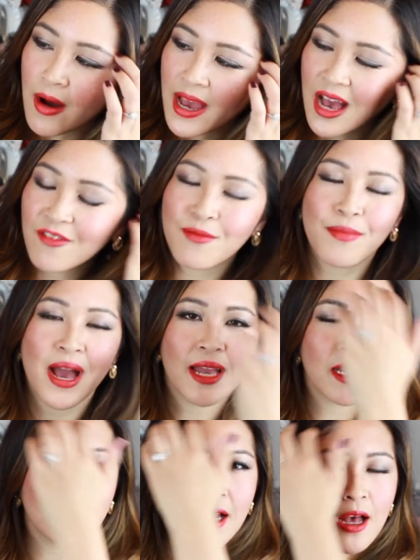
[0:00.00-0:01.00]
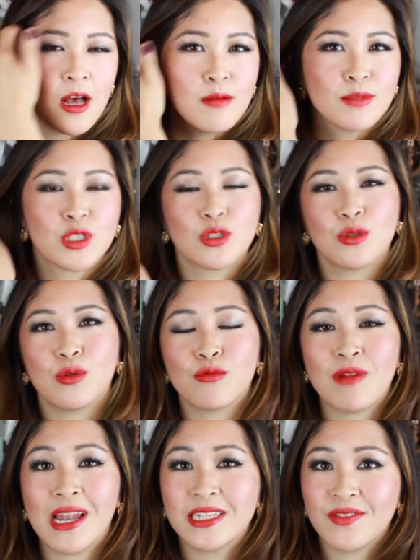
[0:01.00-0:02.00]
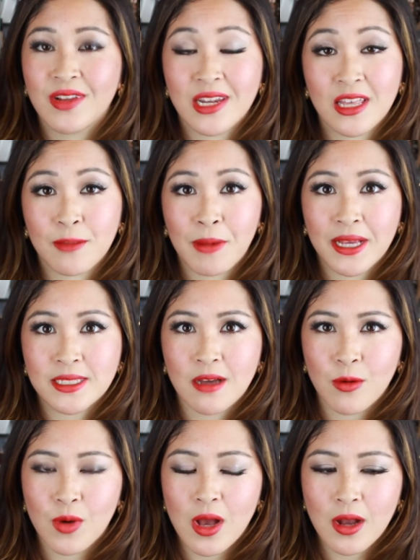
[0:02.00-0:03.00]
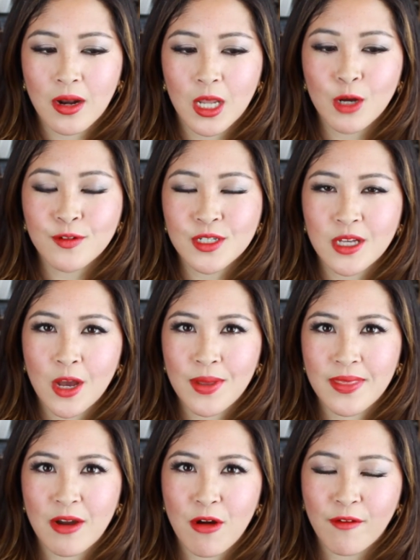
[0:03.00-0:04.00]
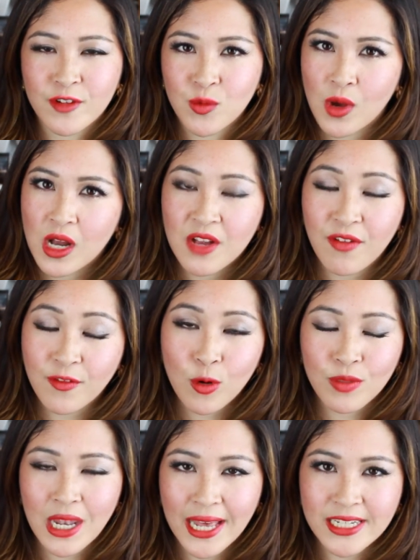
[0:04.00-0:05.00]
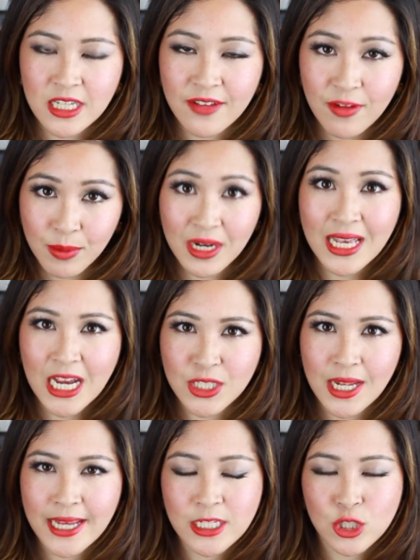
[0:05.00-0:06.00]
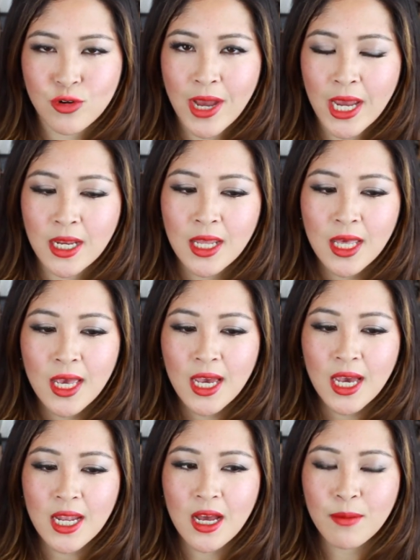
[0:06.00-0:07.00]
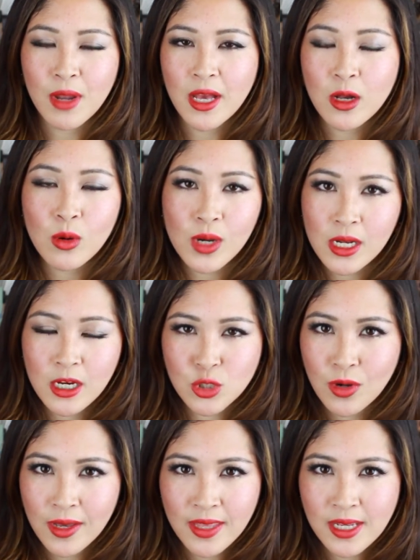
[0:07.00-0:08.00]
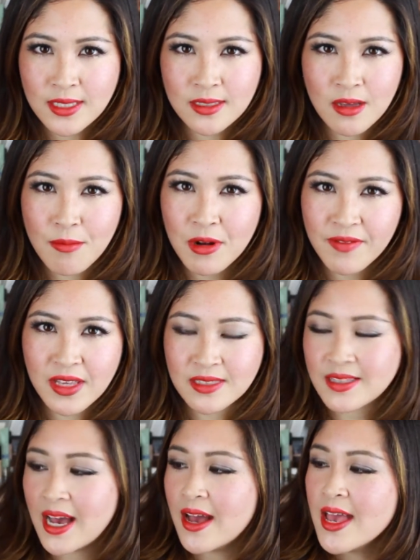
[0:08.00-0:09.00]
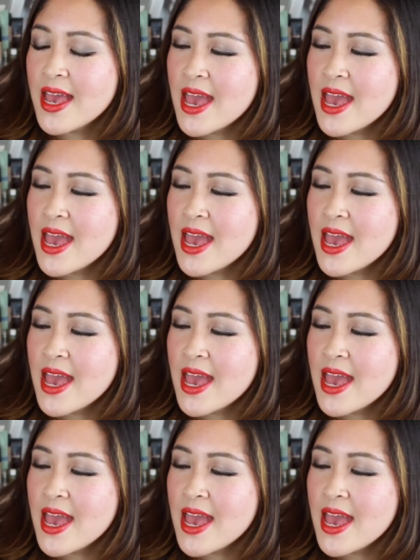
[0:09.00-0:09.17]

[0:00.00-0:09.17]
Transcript: I have a MAC store relatively near the place that I work, and I often go in there after work if I'm going to catch the later train, and I'm like, oh, can I try this, a sample of this and that.